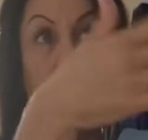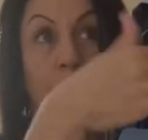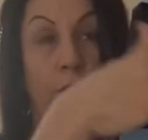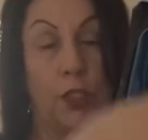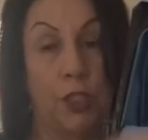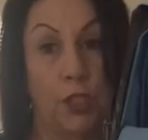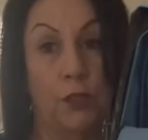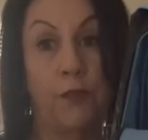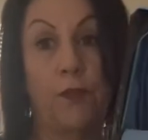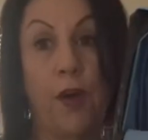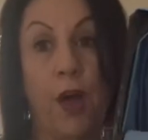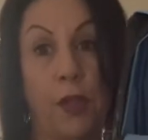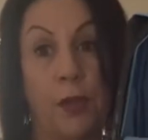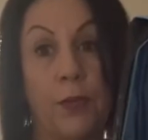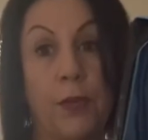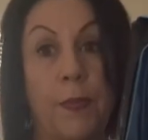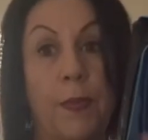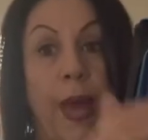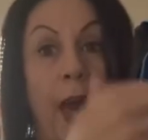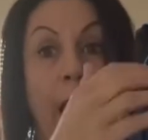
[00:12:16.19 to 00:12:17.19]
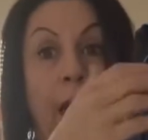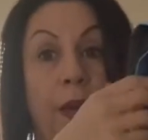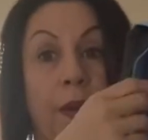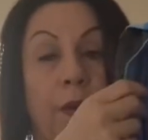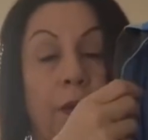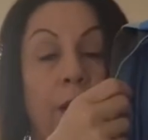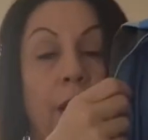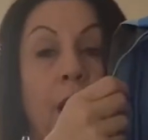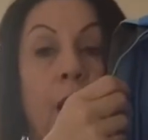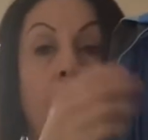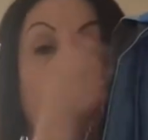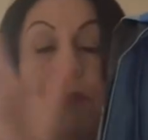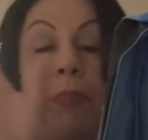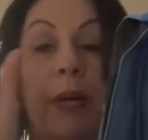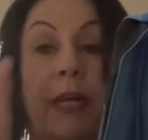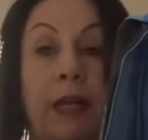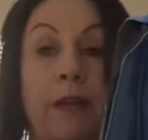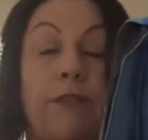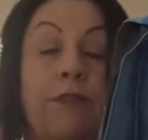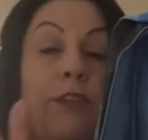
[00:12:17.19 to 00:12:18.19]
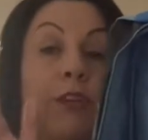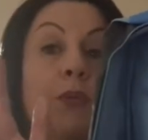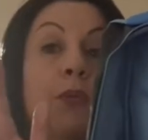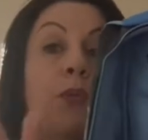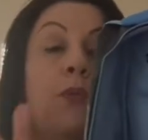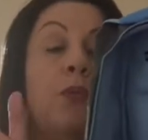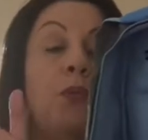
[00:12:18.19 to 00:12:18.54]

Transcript: to follow the pattern. But if you